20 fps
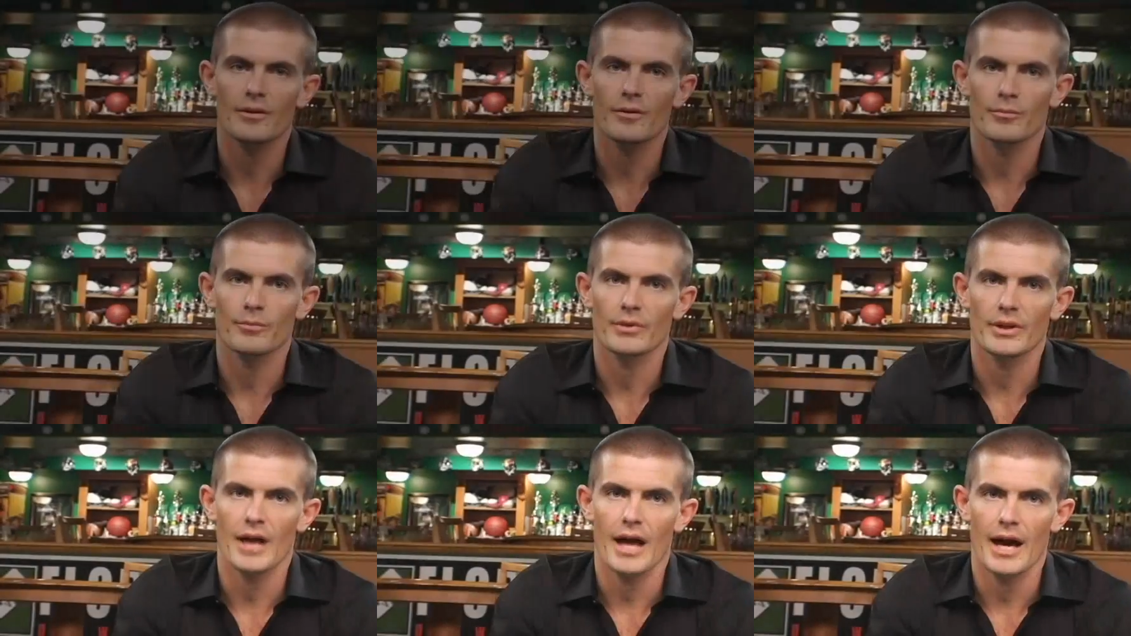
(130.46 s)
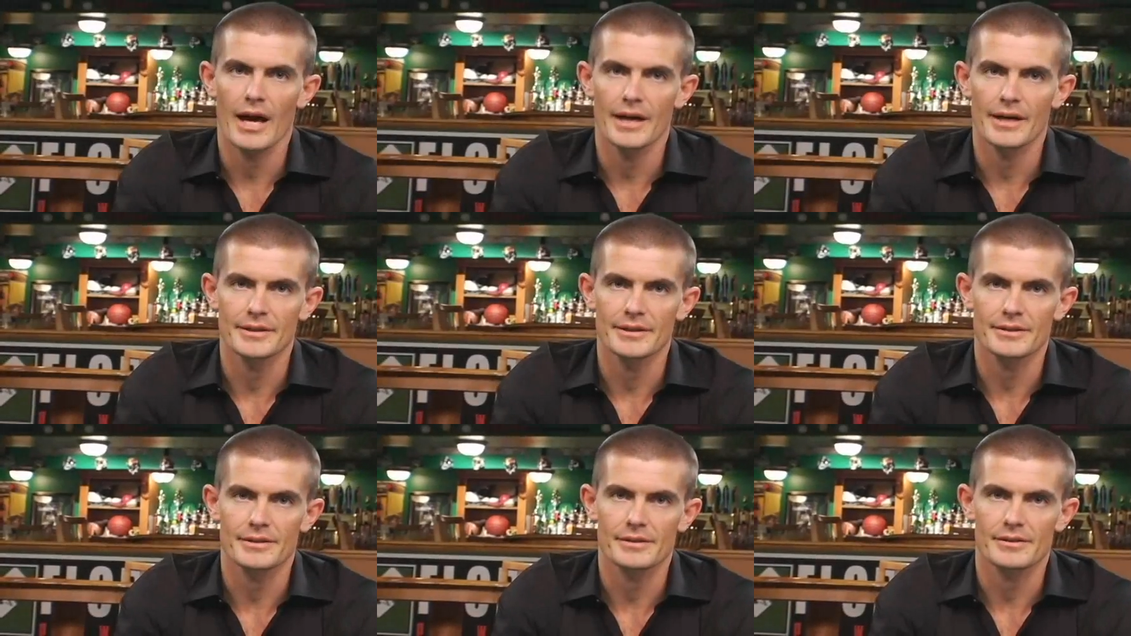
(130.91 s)
the
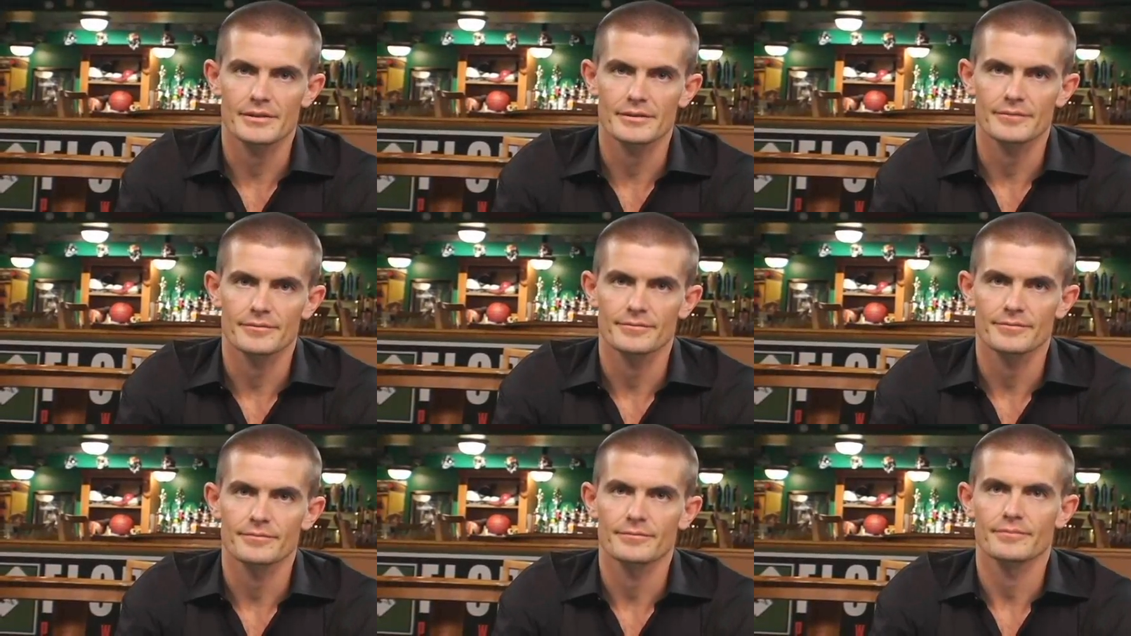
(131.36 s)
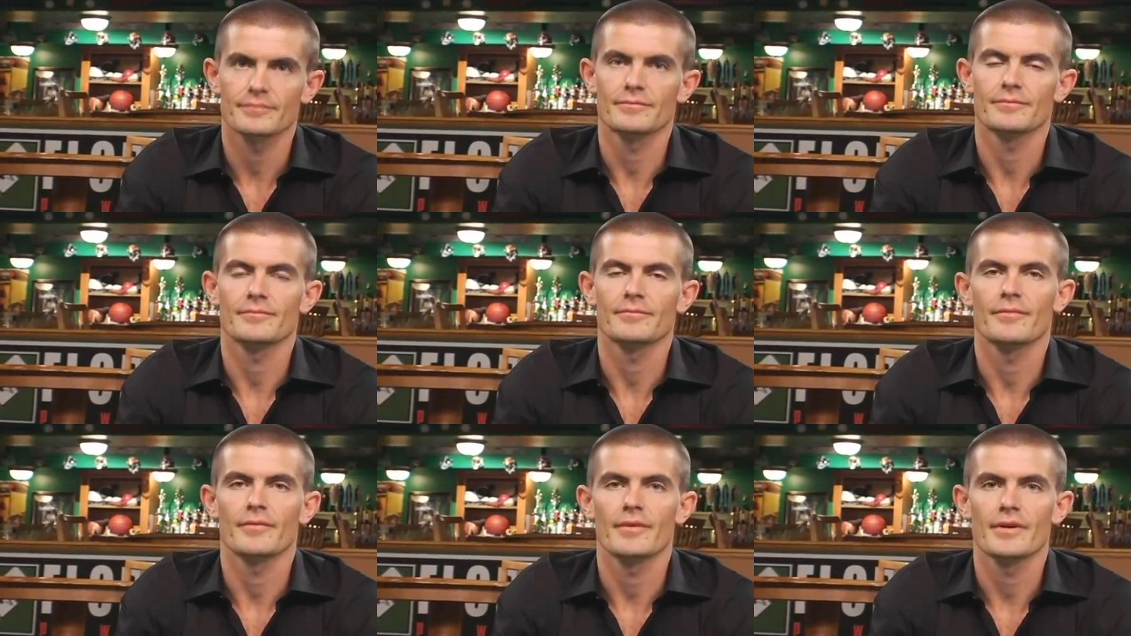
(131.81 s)
blinds
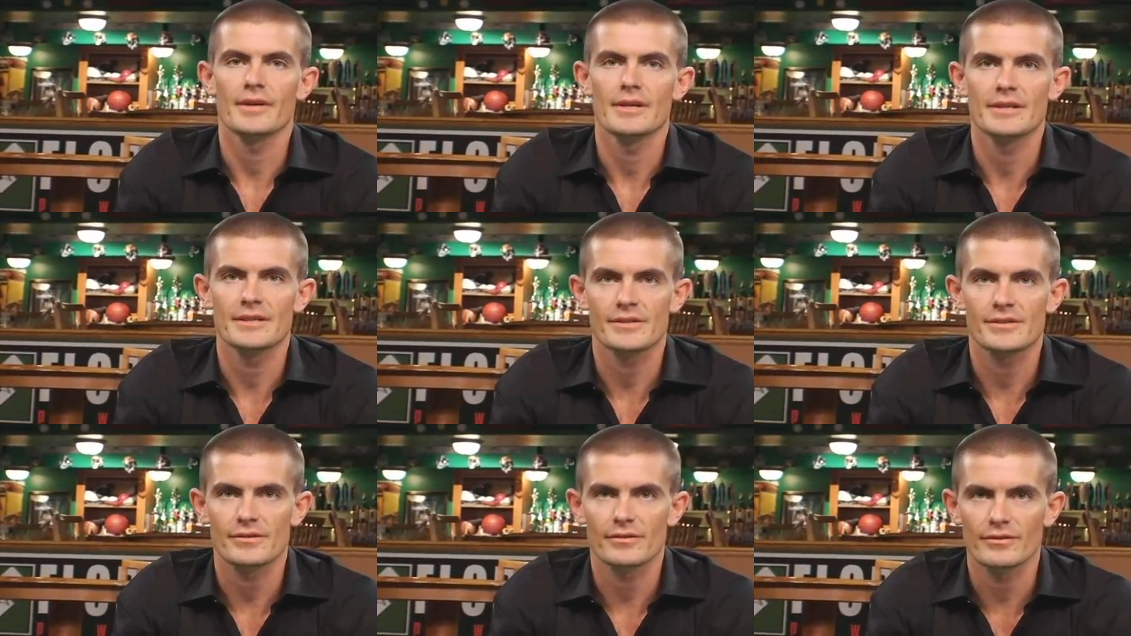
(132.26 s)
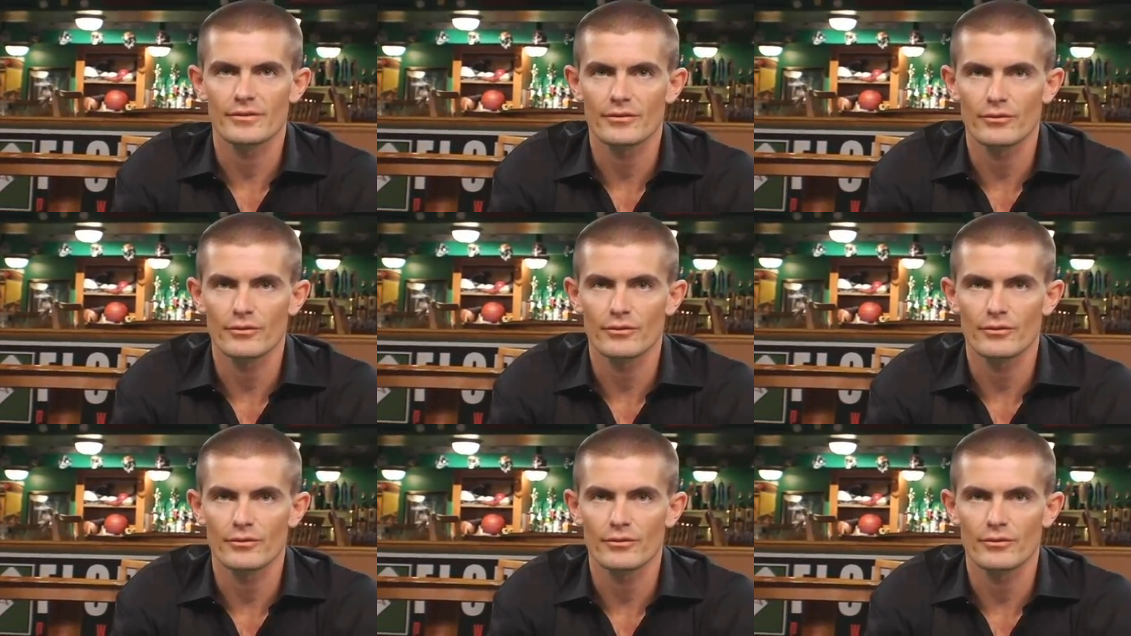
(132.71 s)
is